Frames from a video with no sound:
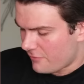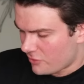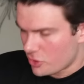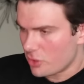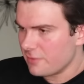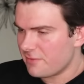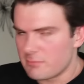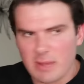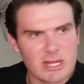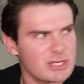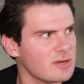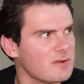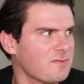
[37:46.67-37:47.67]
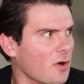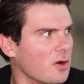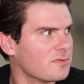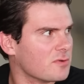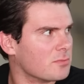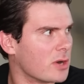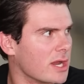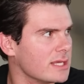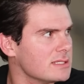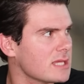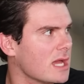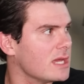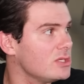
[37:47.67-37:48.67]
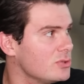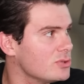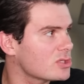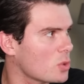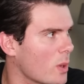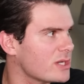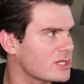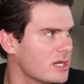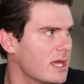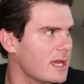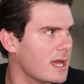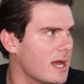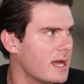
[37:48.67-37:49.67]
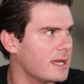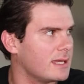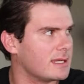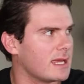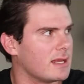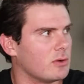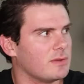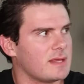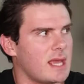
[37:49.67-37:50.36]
your information, fart for brains, I used question AI to get all the